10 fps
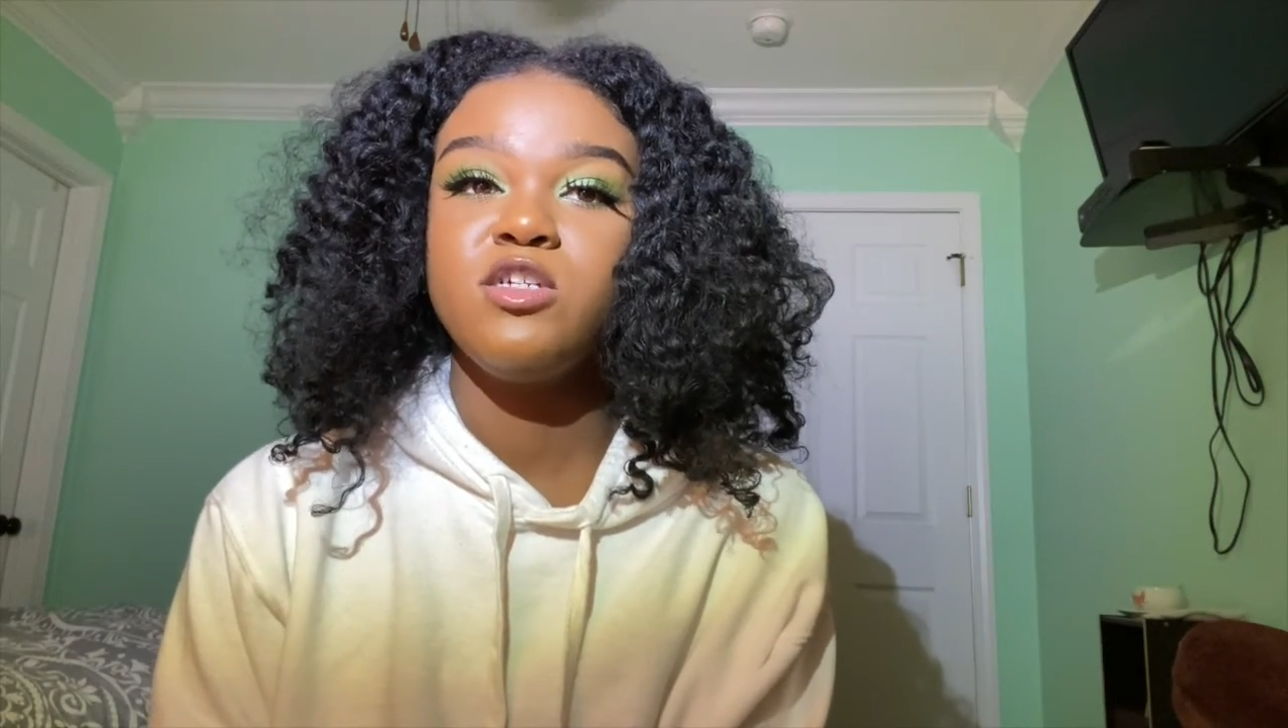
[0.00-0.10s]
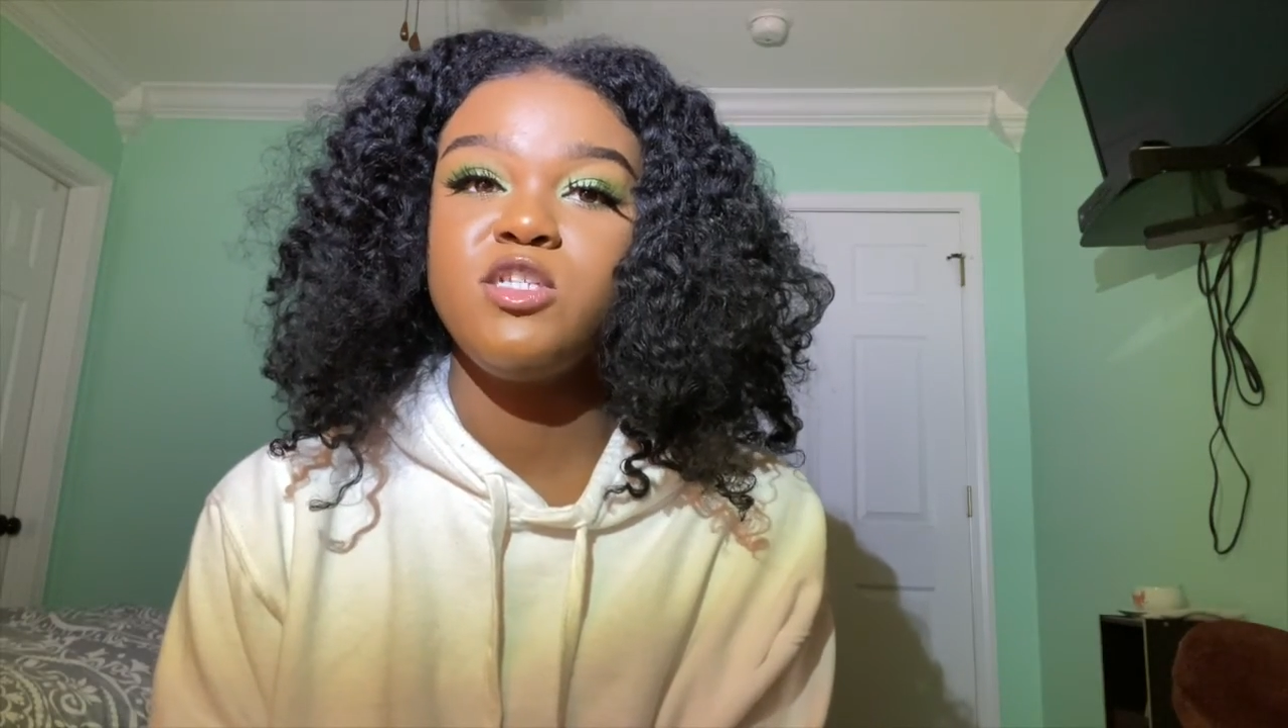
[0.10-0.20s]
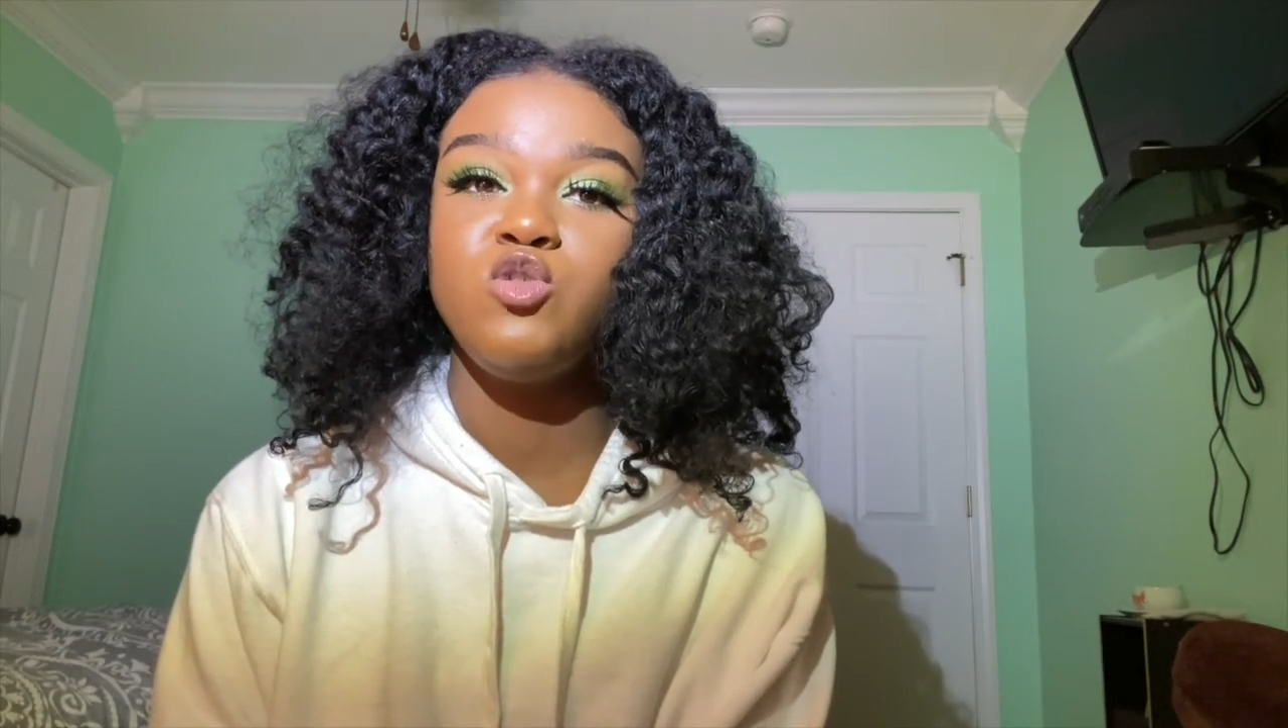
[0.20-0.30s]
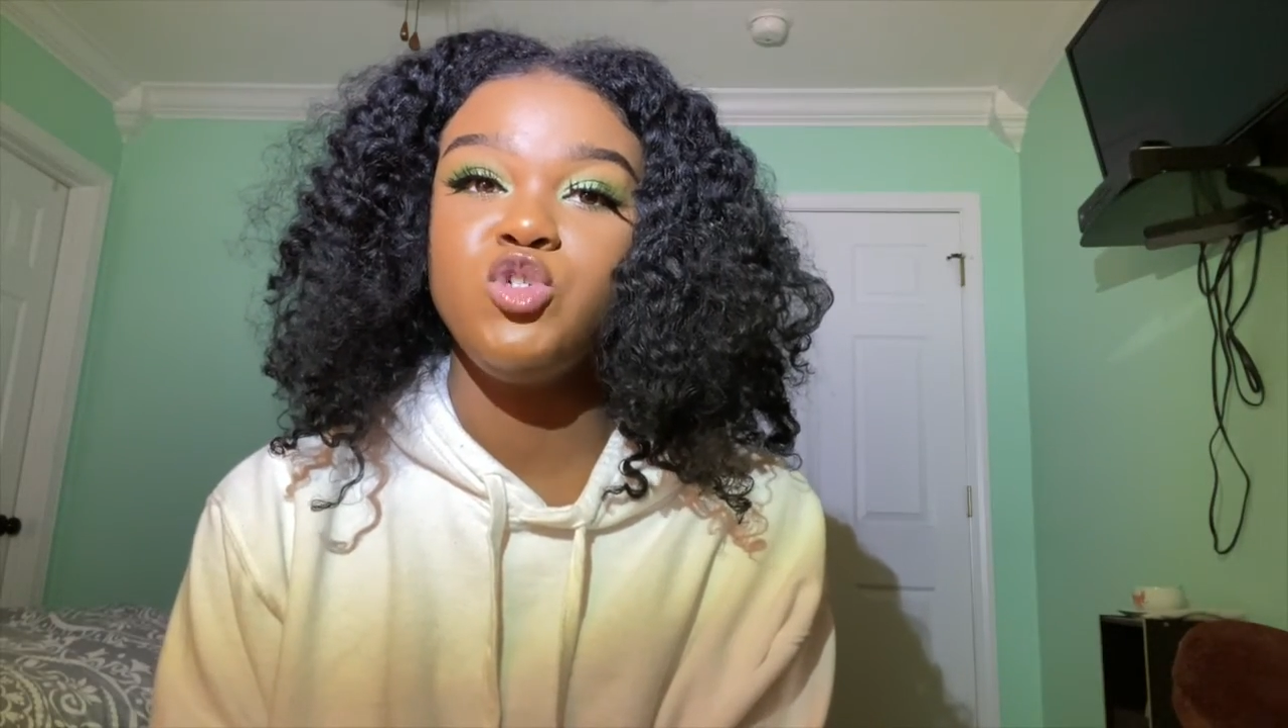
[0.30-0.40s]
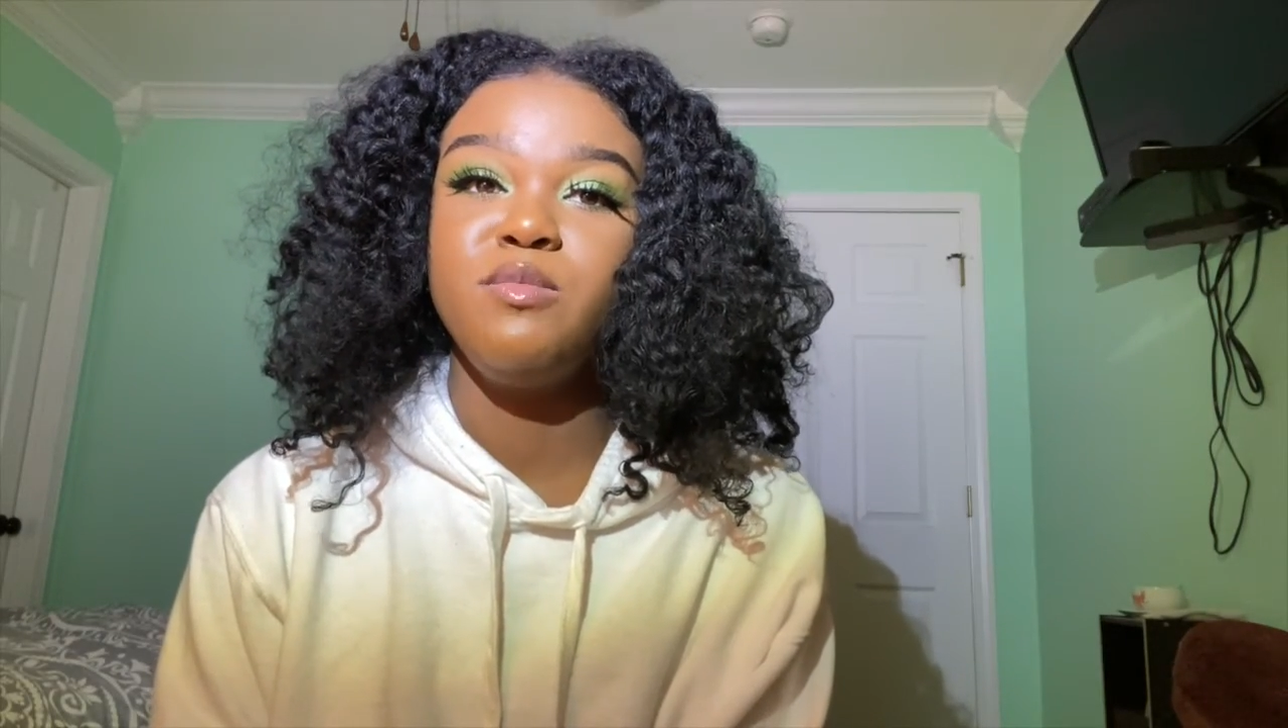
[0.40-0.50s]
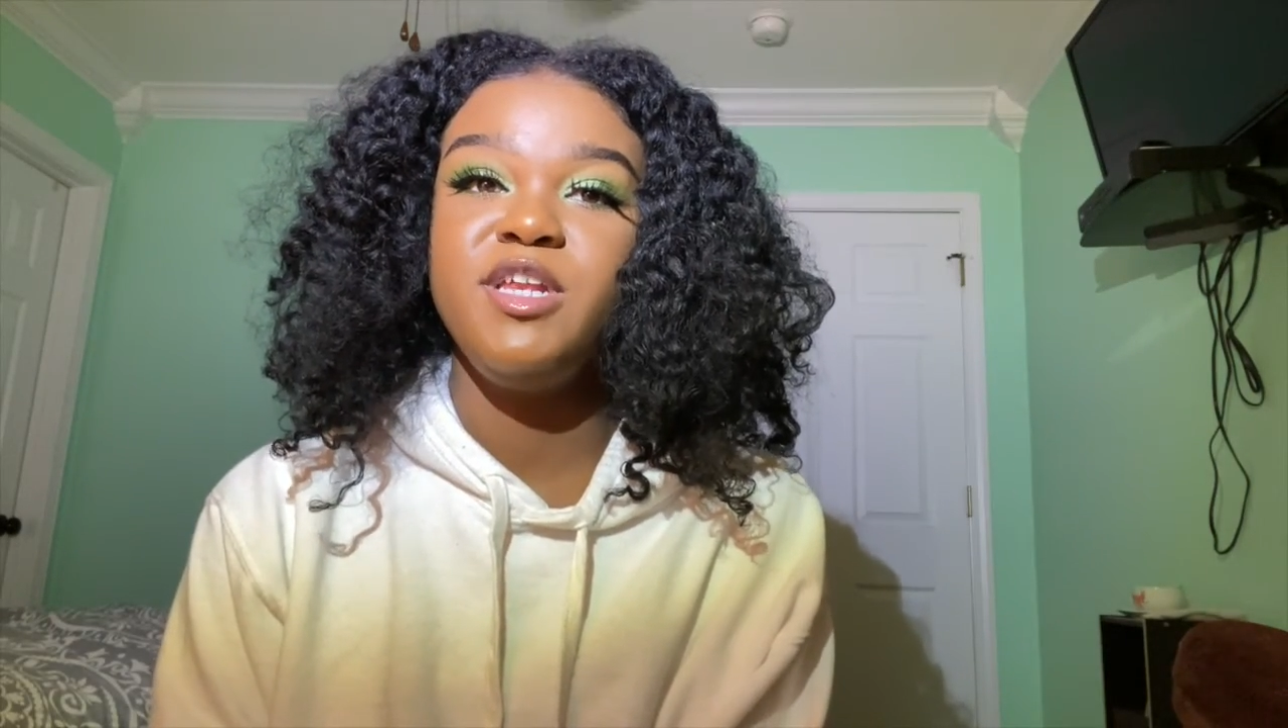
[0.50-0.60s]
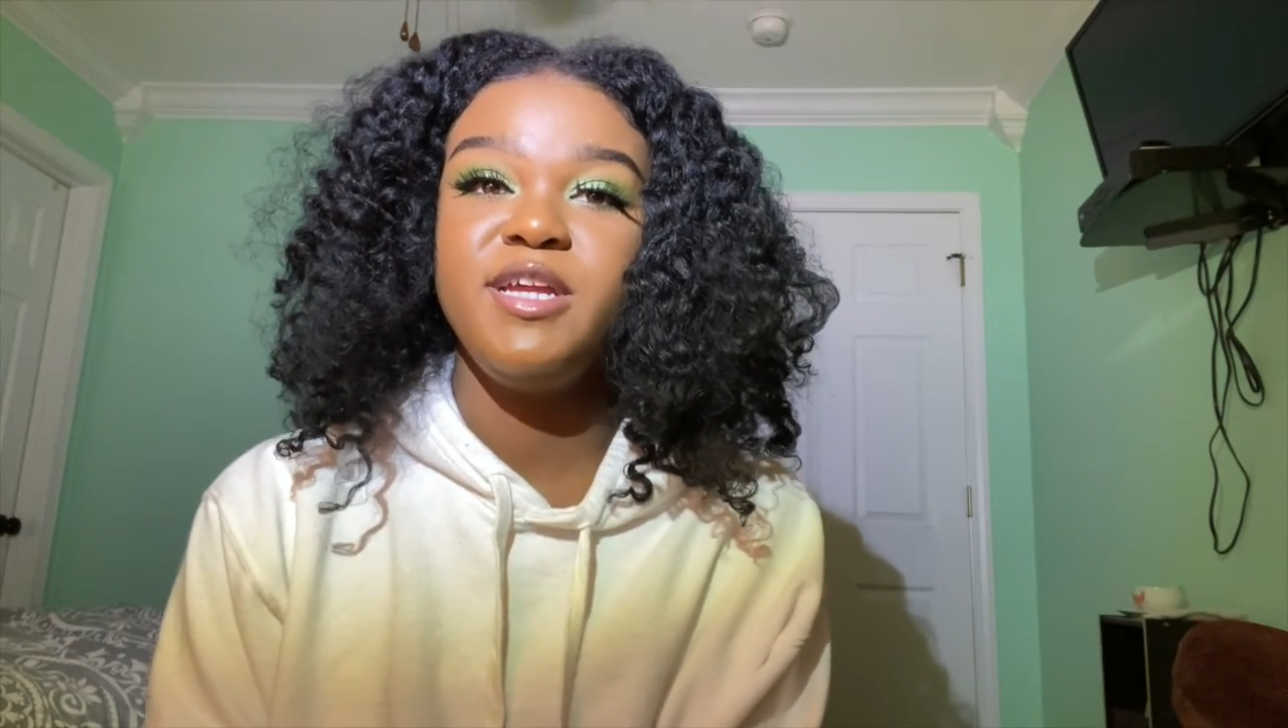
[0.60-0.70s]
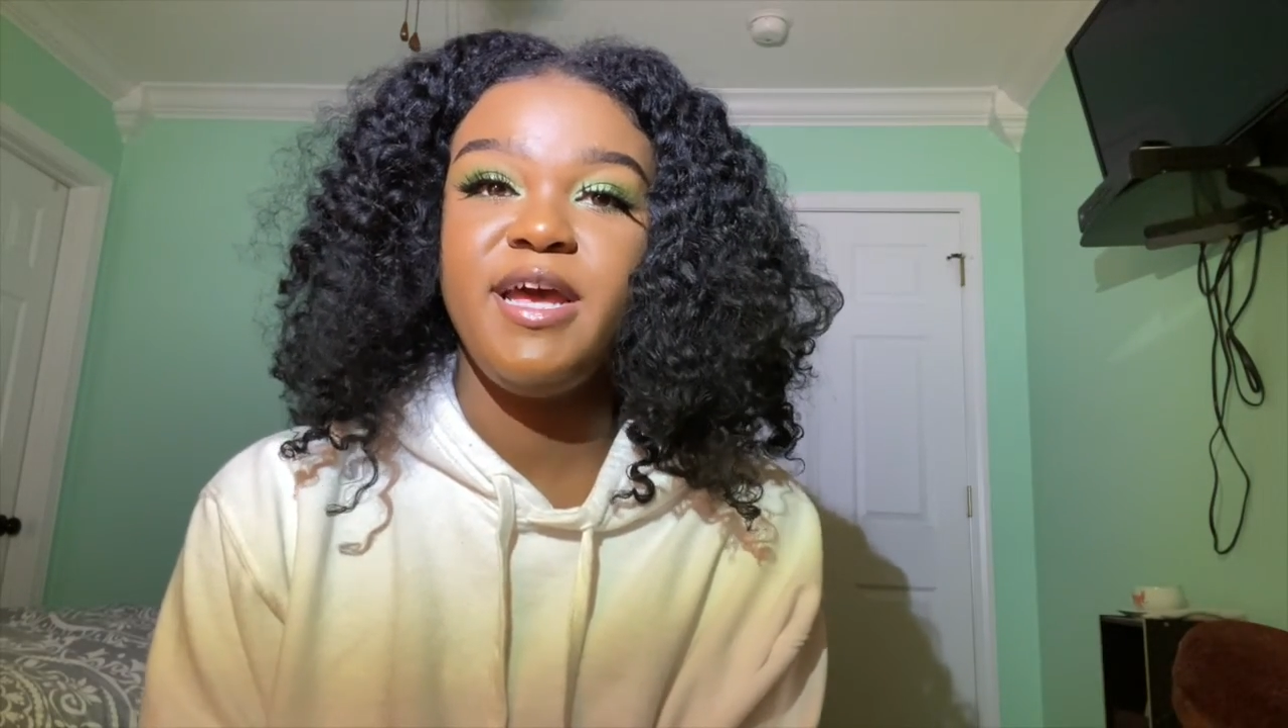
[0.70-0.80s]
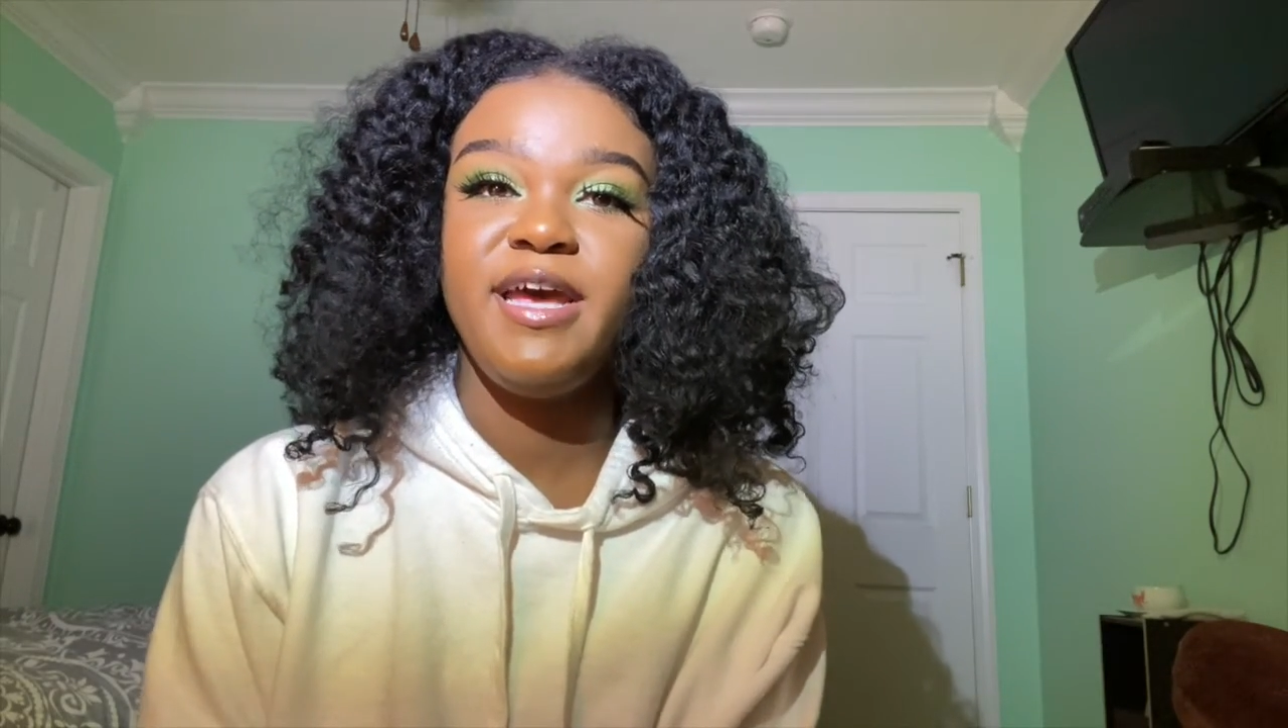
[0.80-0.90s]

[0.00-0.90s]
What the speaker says: social media